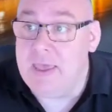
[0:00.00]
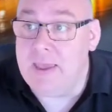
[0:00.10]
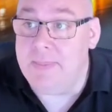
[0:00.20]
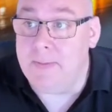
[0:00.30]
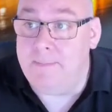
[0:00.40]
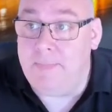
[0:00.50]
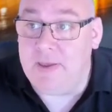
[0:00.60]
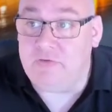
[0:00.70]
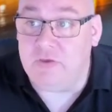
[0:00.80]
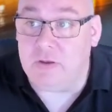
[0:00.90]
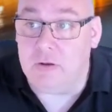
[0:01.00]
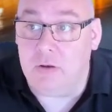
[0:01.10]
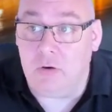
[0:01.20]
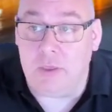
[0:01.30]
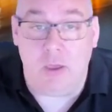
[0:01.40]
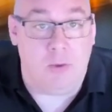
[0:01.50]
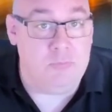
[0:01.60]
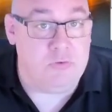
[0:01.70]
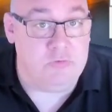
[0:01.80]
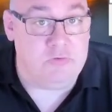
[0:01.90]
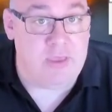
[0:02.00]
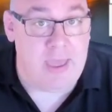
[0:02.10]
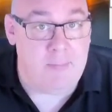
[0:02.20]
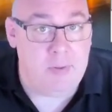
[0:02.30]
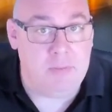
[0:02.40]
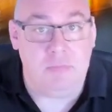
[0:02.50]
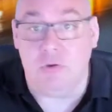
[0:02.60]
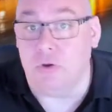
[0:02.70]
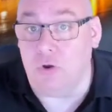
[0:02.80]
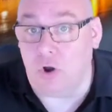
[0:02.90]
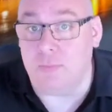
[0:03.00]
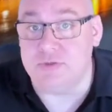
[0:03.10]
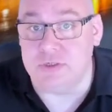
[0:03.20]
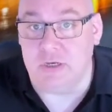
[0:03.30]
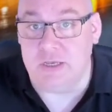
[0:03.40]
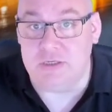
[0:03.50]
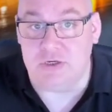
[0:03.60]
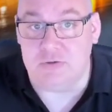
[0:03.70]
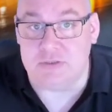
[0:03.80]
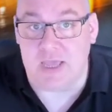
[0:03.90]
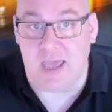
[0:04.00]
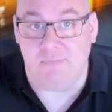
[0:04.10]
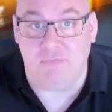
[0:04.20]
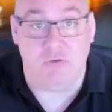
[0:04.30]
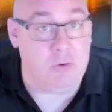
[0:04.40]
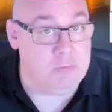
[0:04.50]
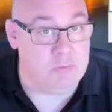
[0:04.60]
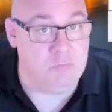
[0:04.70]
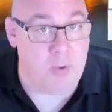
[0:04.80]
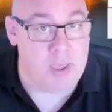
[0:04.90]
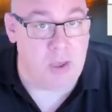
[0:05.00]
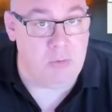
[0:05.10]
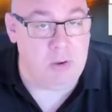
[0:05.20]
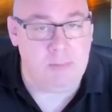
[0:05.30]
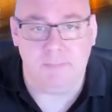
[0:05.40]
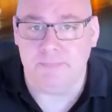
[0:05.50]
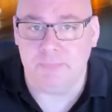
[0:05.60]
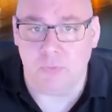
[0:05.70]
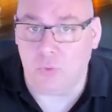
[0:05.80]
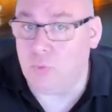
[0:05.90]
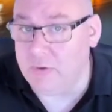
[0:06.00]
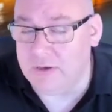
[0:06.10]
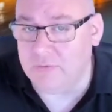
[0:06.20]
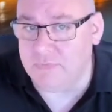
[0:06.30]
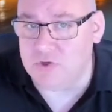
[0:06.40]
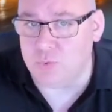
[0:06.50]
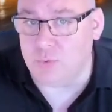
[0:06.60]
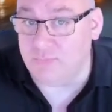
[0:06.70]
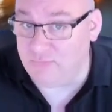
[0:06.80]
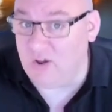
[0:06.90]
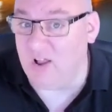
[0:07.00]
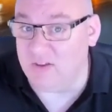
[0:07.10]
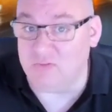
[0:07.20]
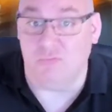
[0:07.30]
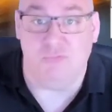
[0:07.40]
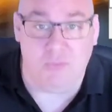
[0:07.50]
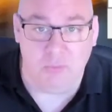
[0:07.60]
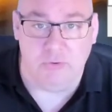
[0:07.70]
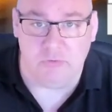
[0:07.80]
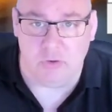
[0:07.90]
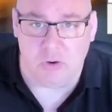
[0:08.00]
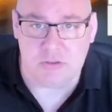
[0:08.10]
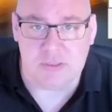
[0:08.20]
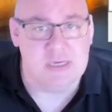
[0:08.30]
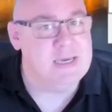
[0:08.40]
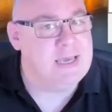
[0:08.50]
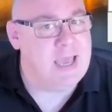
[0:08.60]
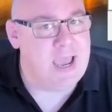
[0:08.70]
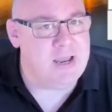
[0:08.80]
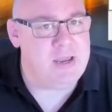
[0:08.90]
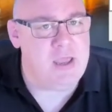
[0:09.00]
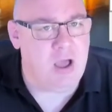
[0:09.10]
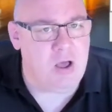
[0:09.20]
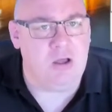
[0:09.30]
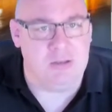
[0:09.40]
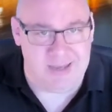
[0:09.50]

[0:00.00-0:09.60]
In the Basic Logging Options tab, you can optionally choose to have totals by owner, all individual files and folders logged, and any hard